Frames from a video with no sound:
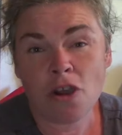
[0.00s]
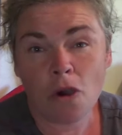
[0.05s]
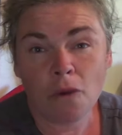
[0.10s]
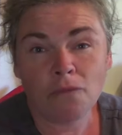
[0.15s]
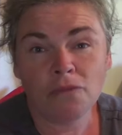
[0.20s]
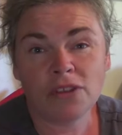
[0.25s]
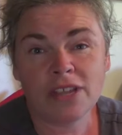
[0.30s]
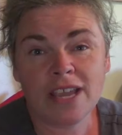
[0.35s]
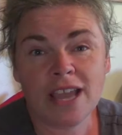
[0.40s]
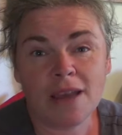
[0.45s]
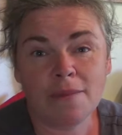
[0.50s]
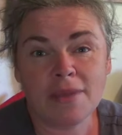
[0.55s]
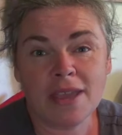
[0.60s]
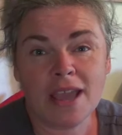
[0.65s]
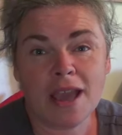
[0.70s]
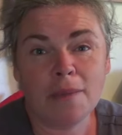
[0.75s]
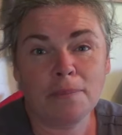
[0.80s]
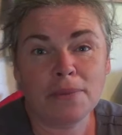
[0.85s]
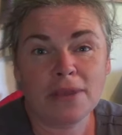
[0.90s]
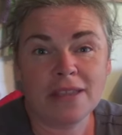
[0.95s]
hopefully
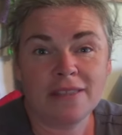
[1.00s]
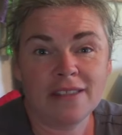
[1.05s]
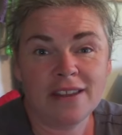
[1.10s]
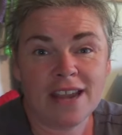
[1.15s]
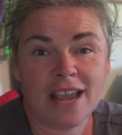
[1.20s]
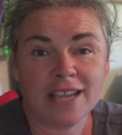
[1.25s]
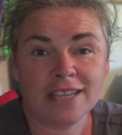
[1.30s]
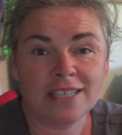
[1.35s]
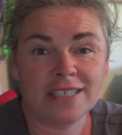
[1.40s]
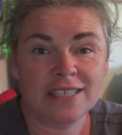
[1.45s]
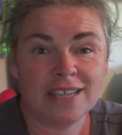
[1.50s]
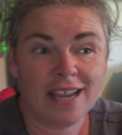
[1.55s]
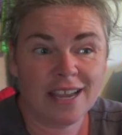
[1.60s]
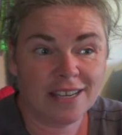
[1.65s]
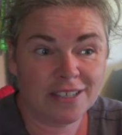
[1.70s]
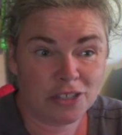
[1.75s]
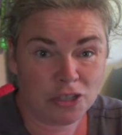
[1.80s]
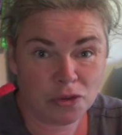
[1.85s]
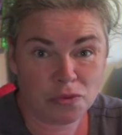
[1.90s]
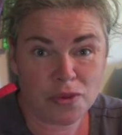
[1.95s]
coming up in the next
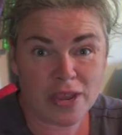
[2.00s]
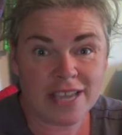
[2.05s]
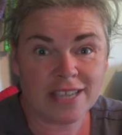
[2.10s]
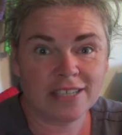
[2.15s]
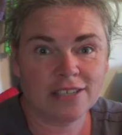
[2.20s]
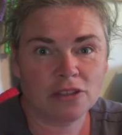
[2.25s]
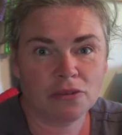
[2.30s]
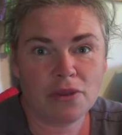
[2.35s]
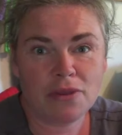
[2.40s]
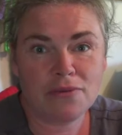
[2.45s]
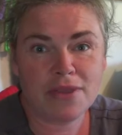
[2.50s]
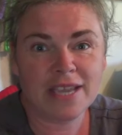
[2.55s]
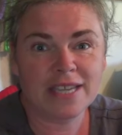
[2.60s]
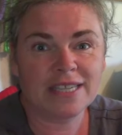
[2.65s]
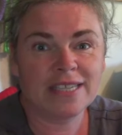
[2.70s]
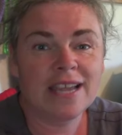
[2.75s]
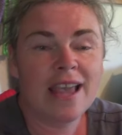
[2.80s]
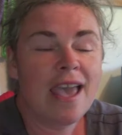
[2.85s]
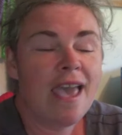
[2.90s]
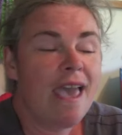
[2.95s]
uh, two weeks, three
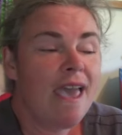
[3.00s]
weeks.